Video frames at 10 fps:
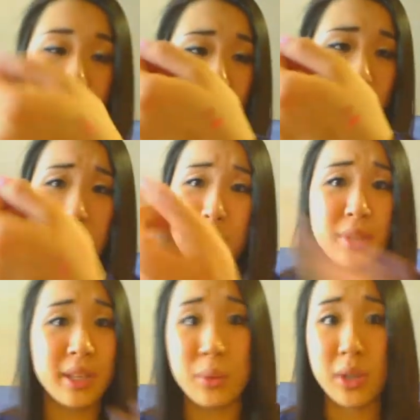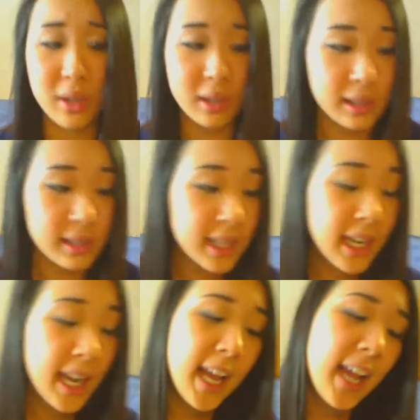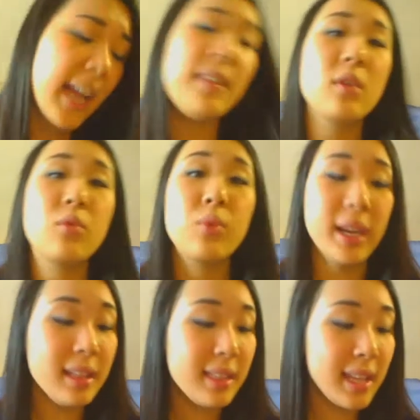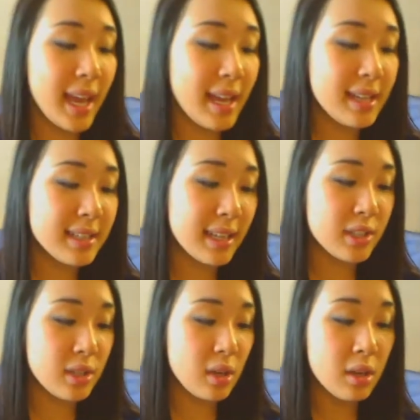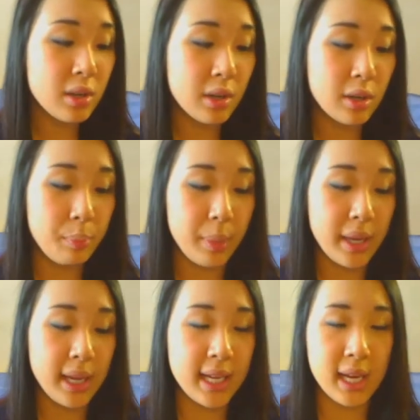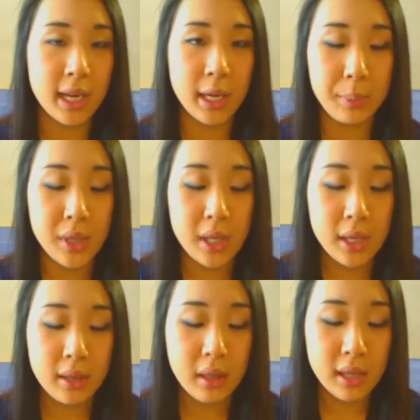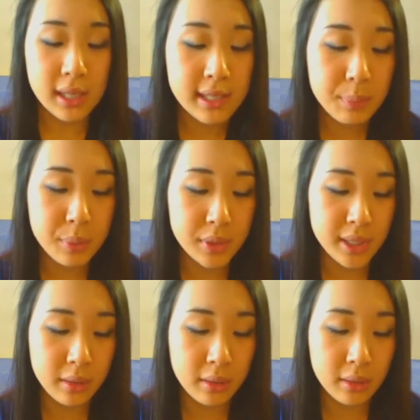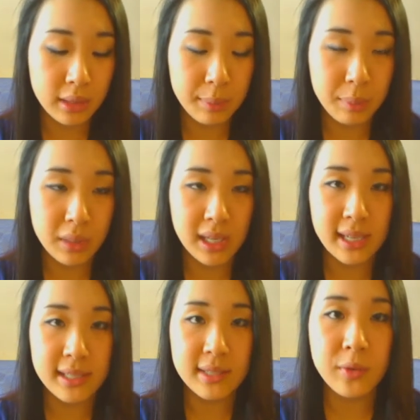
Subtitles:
Really pretty regardless. And then right at the end, I saw a girl pick up this particular lip gloss.